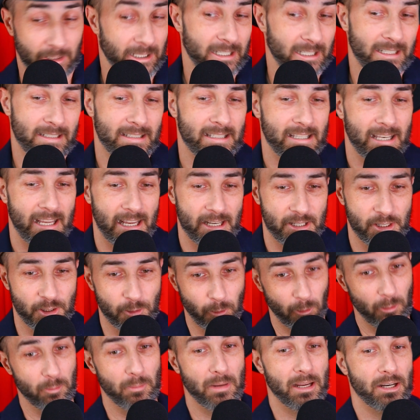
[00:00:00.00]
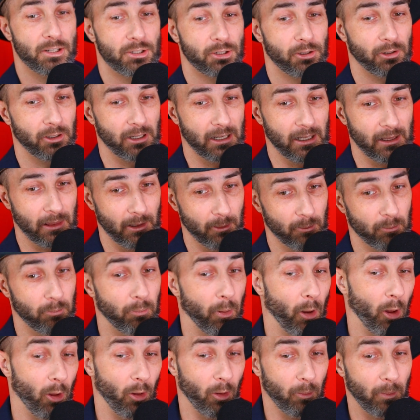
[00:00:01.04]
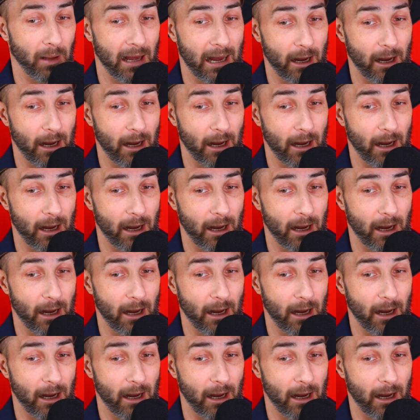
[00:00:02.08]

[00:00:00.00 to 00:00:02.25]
but his tests were measuring the bulb